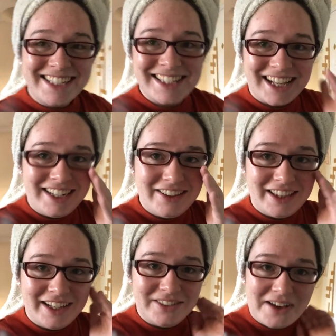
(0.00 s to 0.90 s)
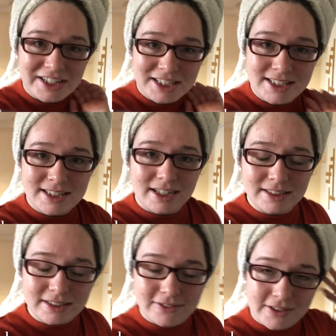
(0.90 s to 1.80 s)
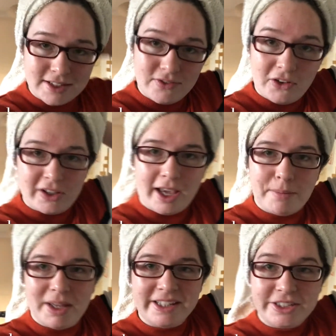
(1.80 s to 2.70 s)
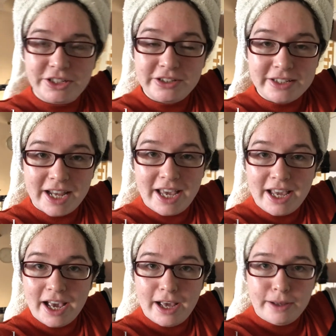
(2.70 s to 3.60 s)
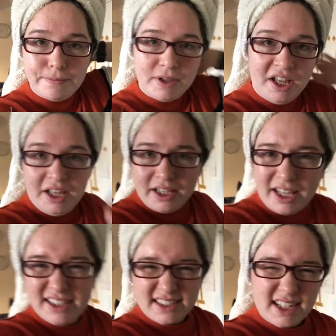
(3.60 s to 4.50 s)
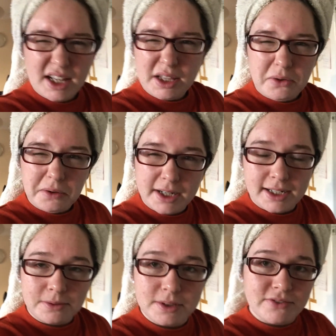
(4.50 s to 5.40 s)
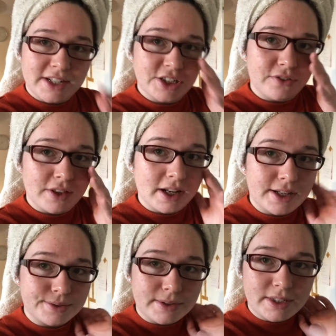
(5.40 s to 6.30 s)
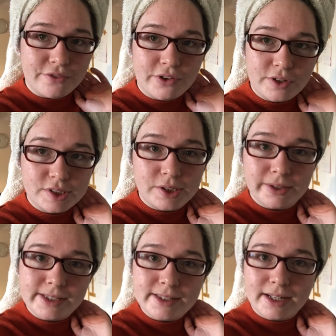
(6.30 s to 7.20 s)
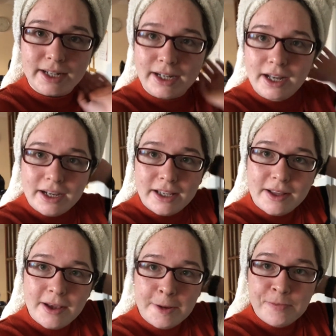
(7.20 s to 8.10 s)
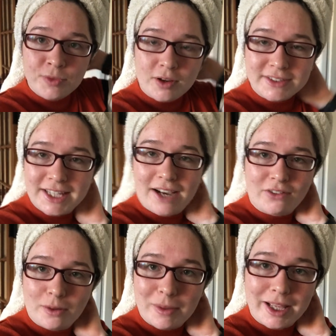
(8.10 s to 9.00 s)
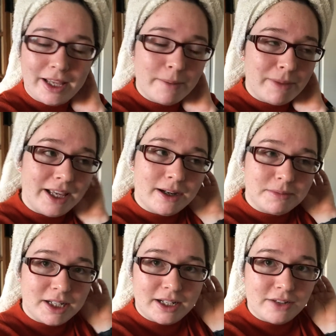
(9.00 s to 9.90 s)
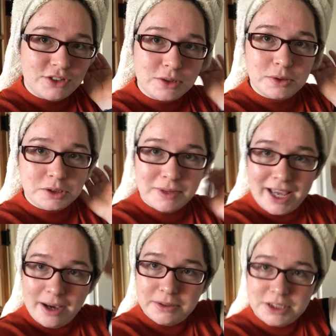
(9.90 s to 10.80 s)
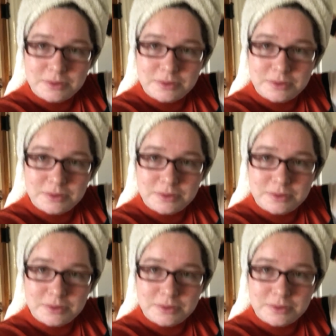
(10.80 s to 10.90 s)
guys, I don't think I've actually started off this vlog yet, but it's Tuesday. Yesterday I think all I did was finish off the last one because I forgot to do it on Sunday night. Obviously haven't got my makeup done. I've just washed my hair, which